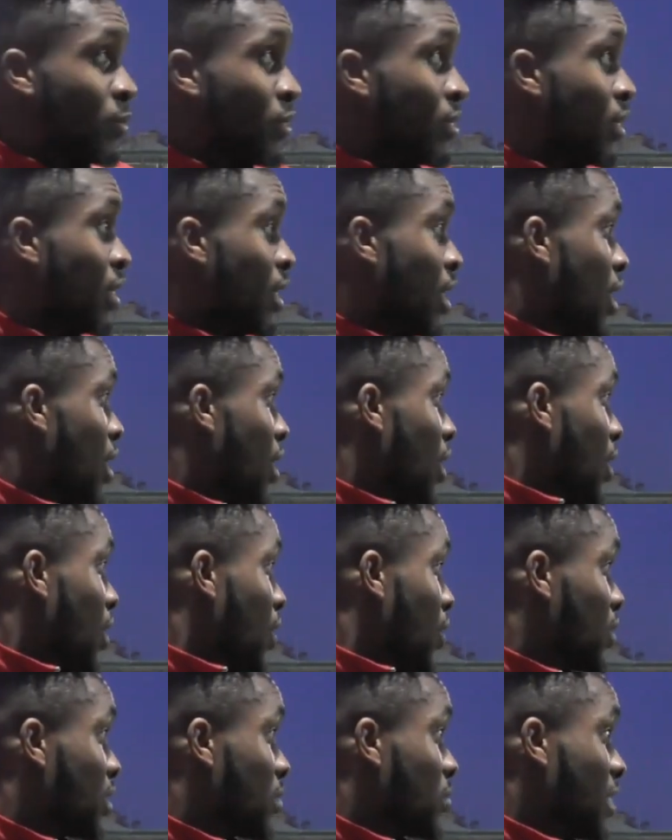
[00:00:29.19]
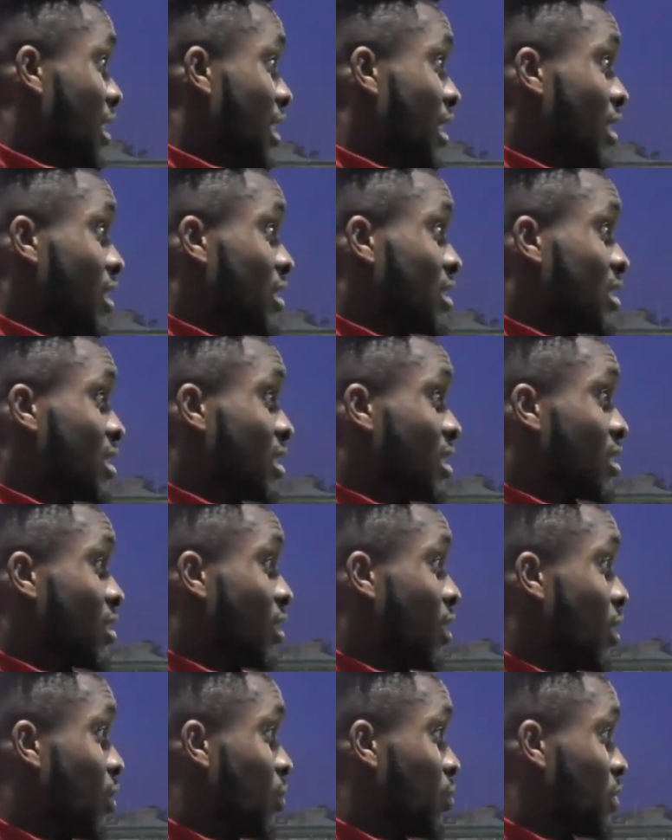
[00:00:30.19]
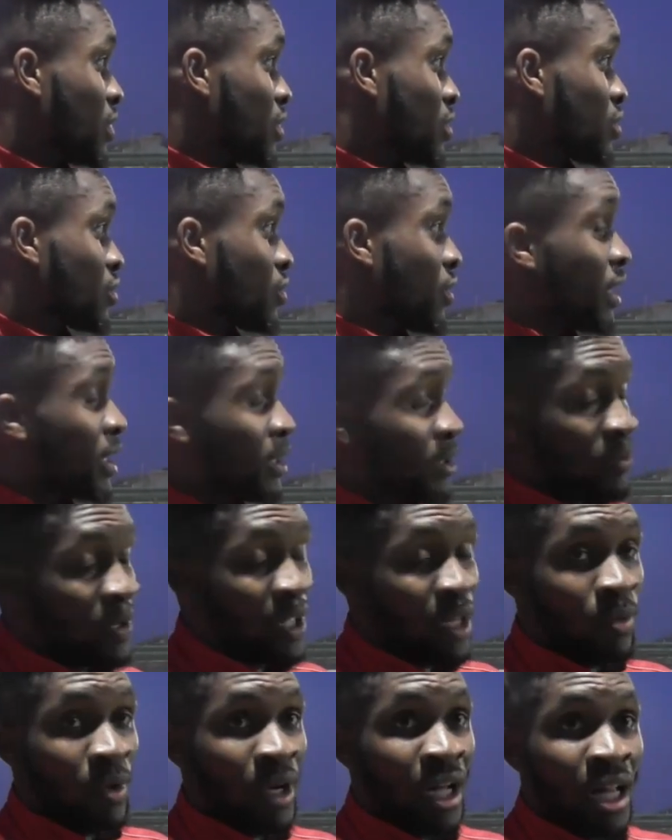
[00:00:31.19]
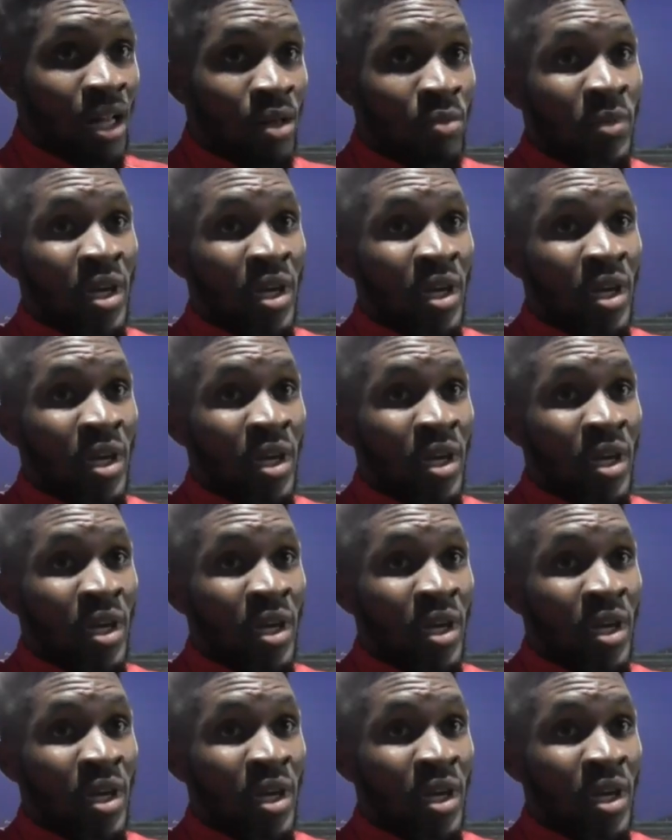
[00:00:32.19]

But ultimately, I still thought we tried to play well.